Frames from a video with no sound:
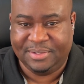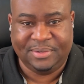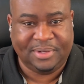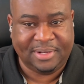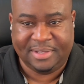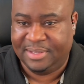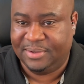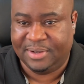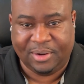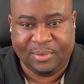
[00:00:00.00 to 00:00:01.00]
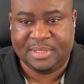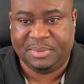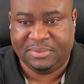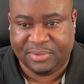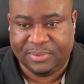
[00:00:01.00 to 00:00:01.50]
You can always
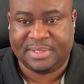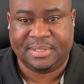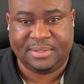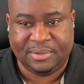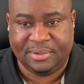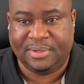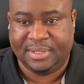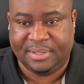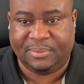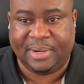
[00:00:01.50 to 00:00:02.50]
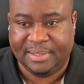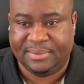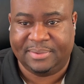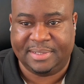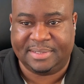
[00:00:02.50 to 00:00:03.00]
be focusing on going in the right
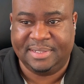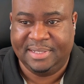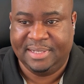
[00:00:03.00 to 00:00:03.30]
direction.